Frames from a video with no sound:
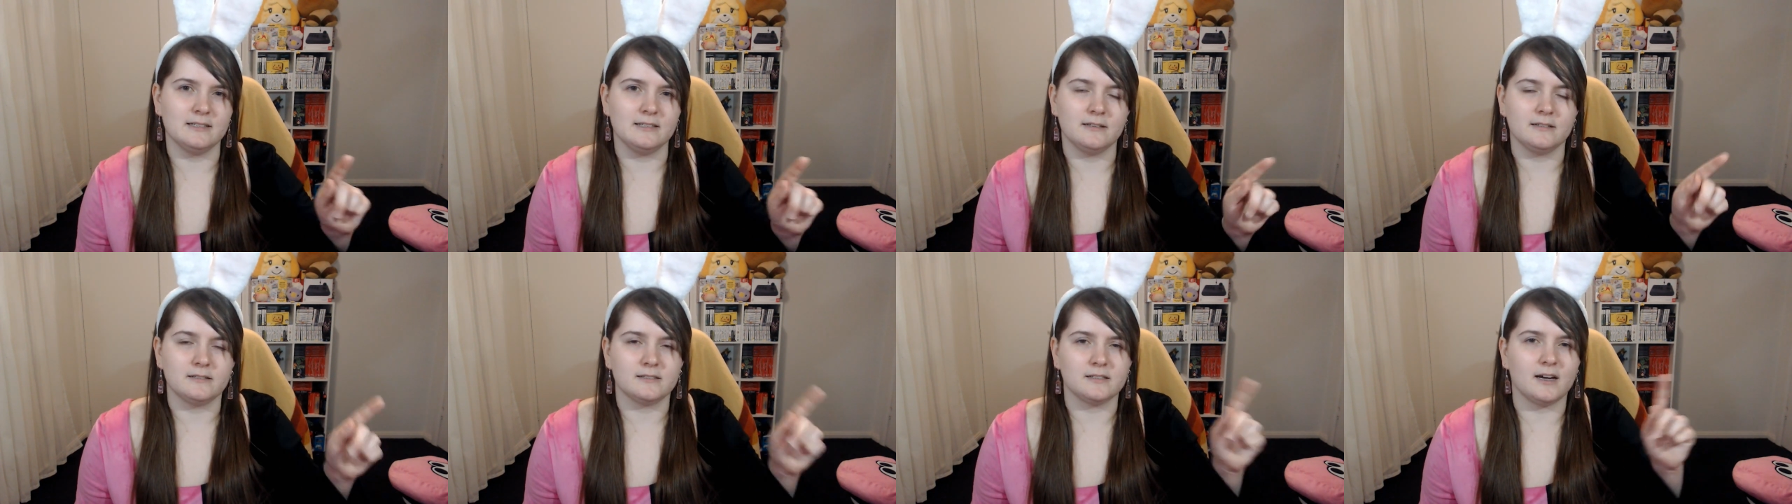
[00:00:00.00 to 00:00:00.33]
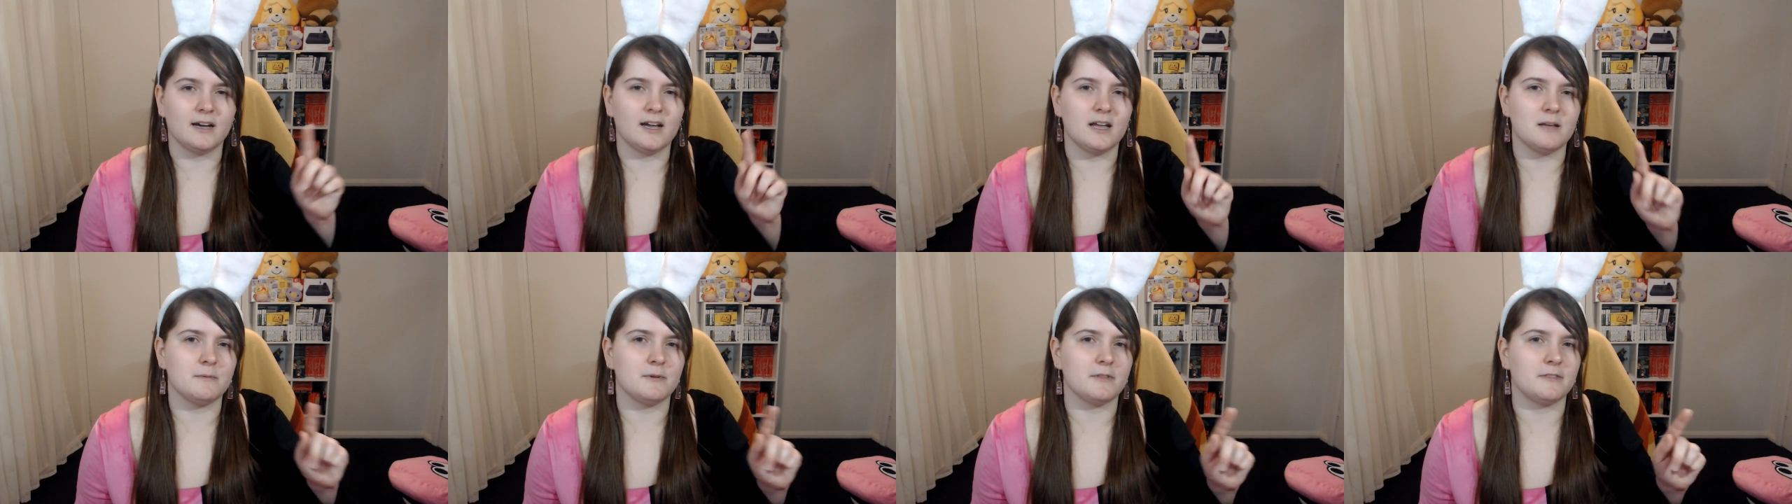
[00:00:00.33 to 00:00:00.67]

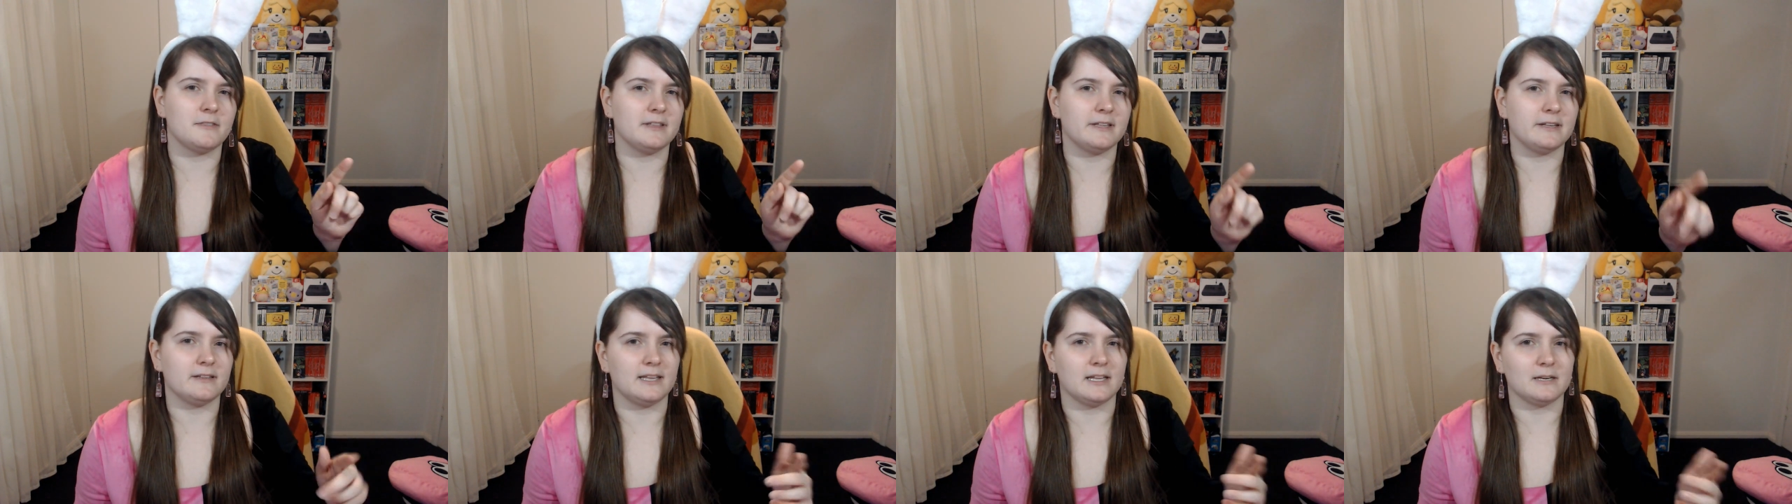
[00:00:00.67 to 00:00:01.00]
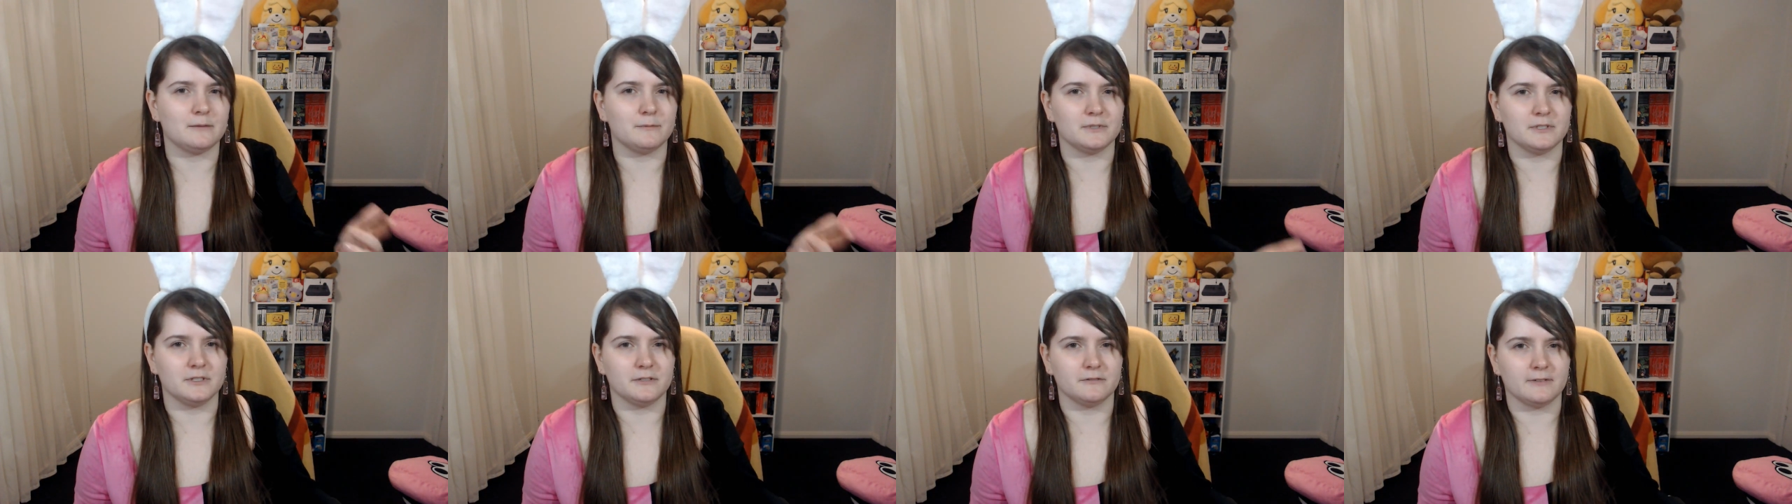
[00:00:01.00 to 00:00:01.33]
timer thing like
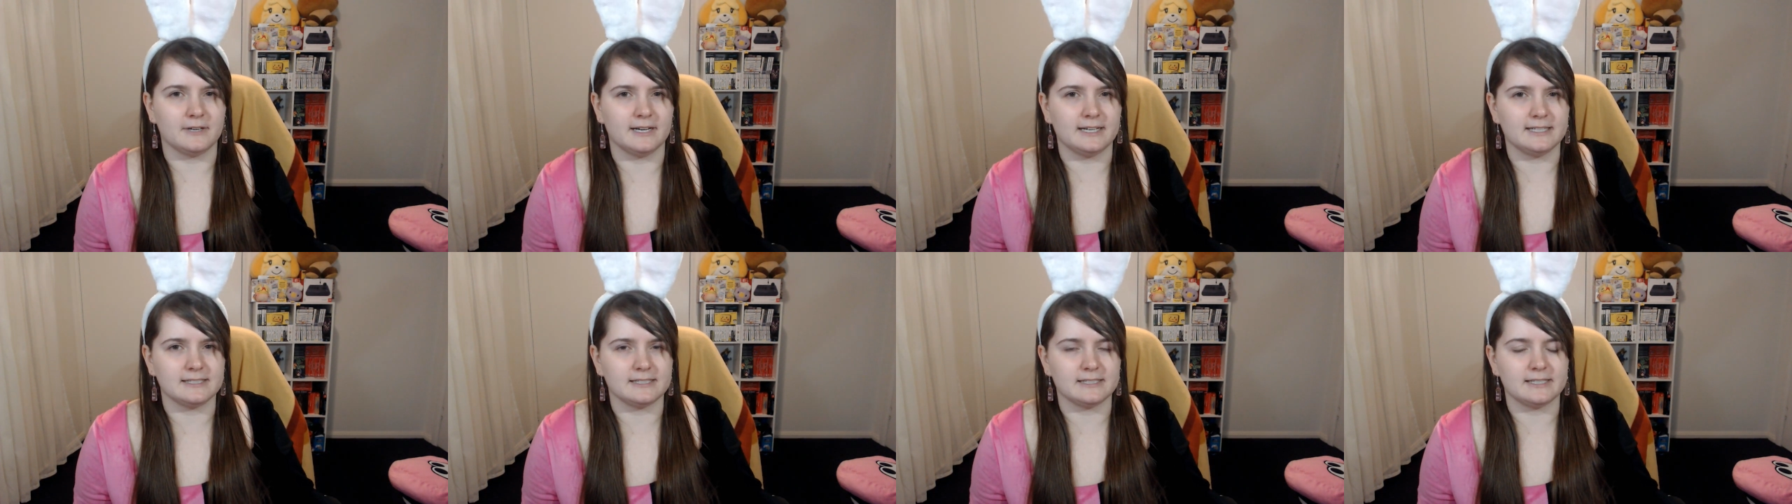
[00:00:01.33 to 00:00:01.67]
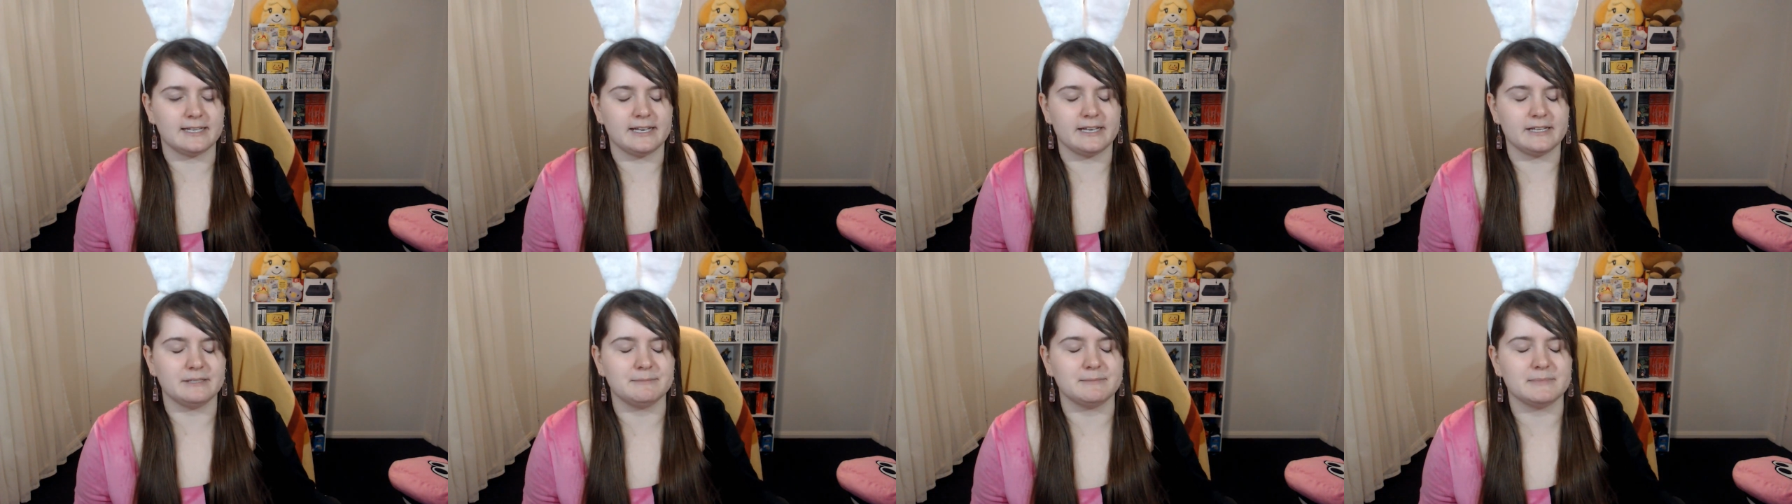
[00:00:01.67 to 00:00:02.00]
with the Ryza
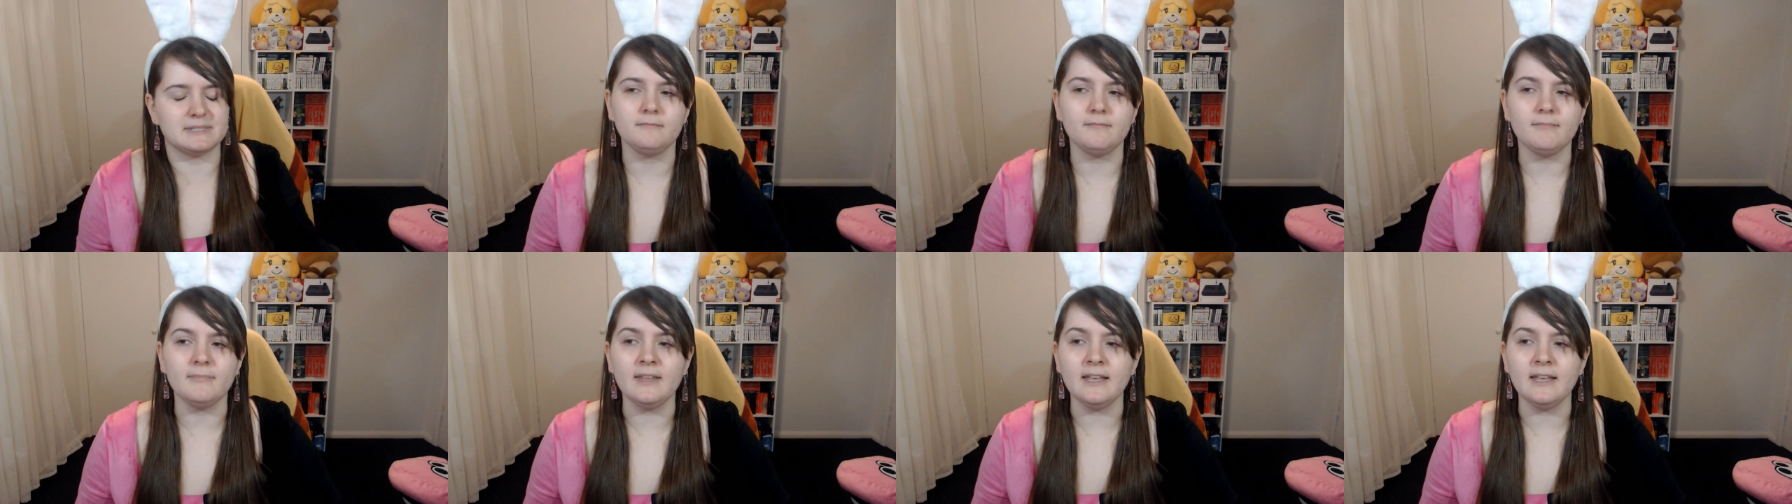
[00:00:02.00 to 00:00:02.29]
games.